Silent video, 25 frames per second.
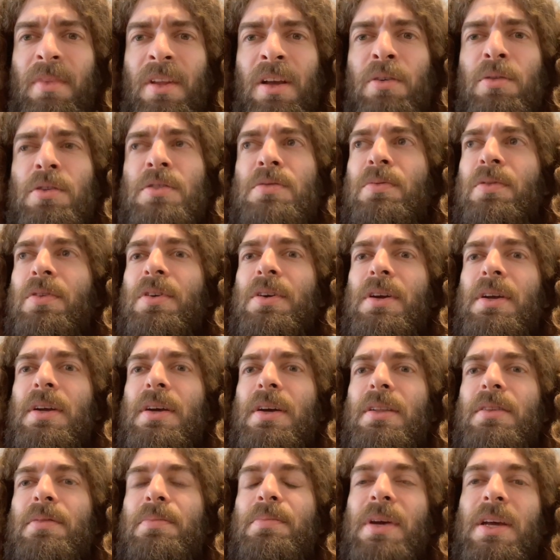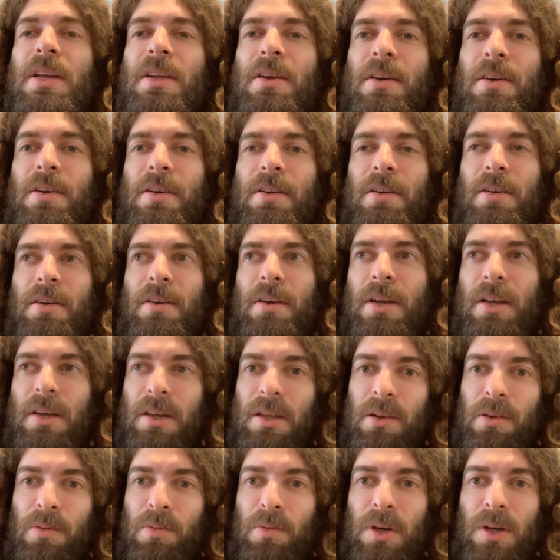I was working at Meteor
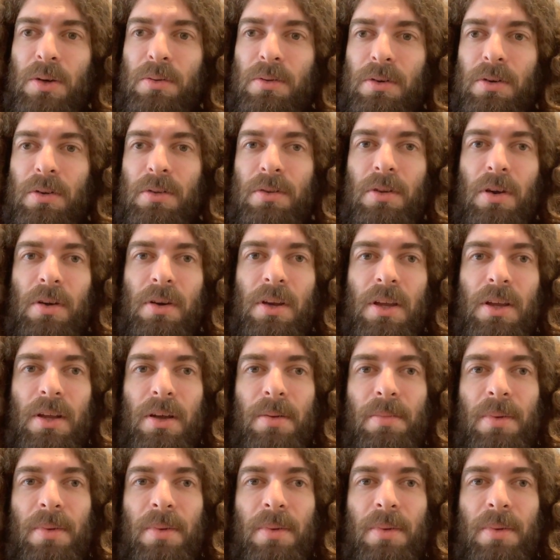and we were talking